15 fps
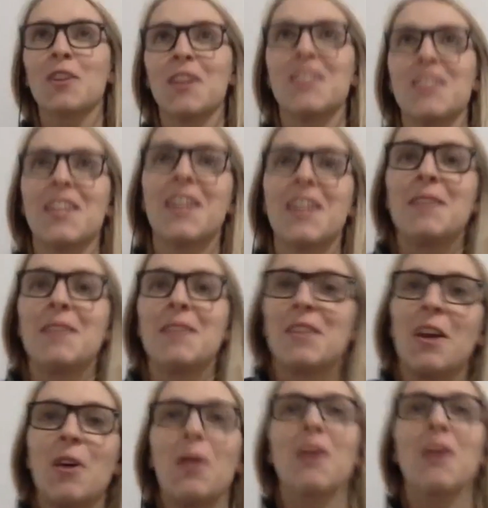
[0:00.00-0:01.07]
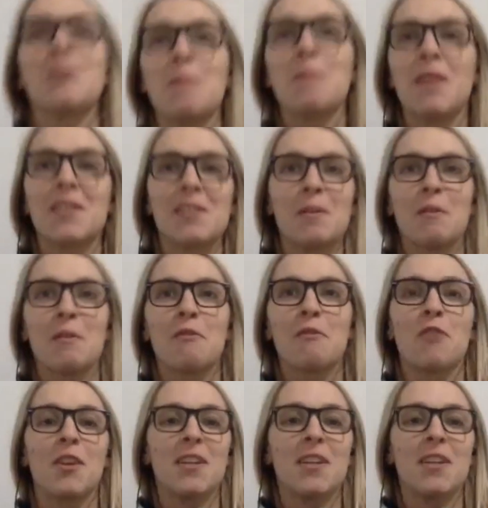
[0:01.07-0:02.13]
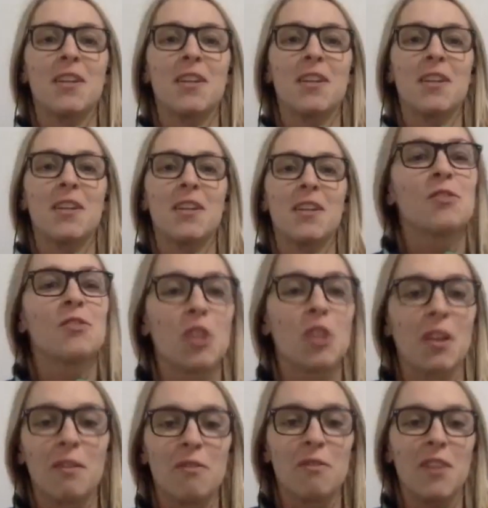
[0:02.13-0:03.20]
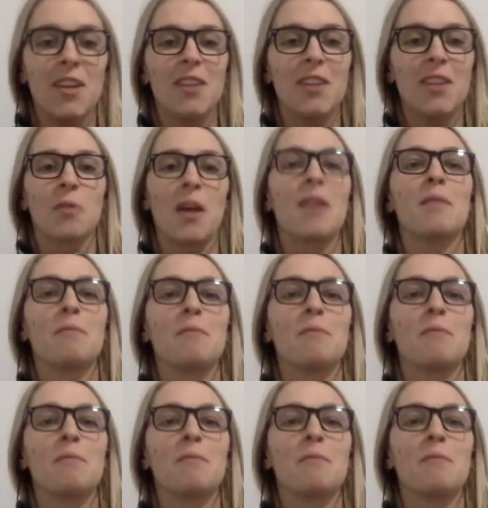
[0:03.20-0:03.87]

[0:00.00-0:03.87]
did it though, also because they were freaked out of like the chicken feet and random,